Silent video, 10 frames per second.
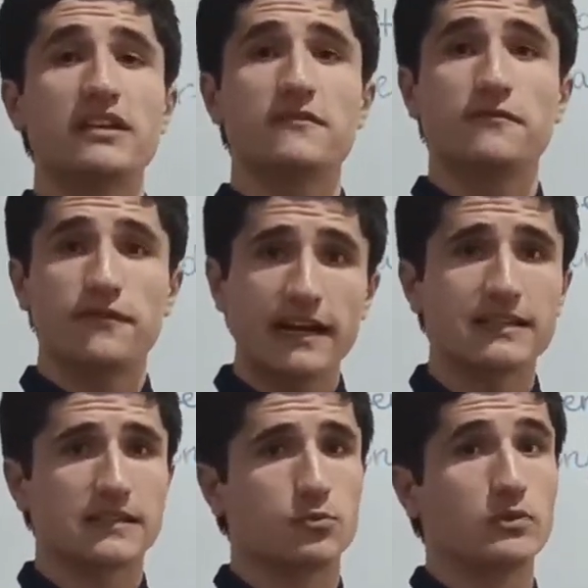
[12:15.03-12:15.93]

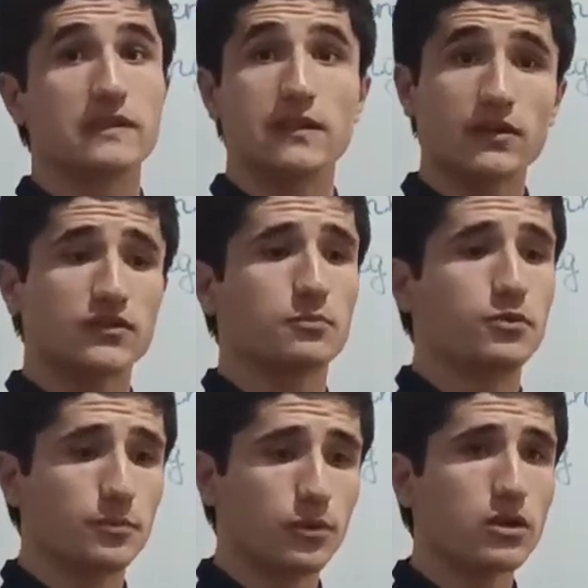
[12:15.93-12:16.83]
friends with lots of
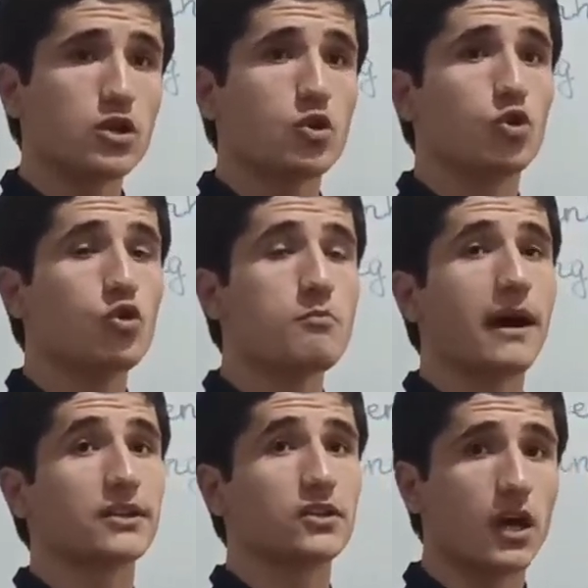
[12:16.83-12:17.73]
people who
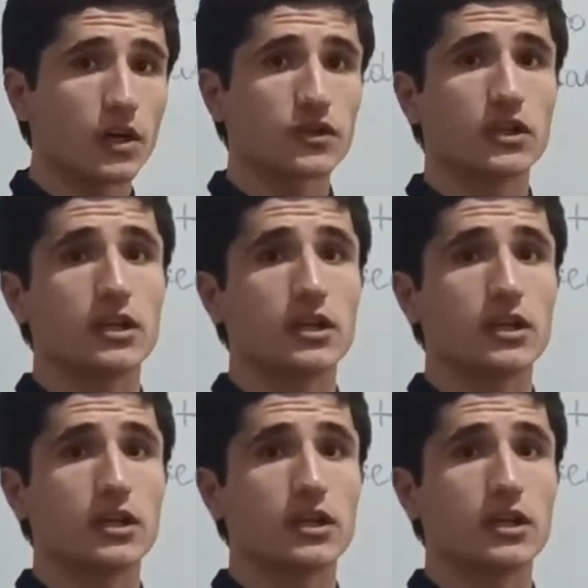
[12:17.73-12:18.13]
might not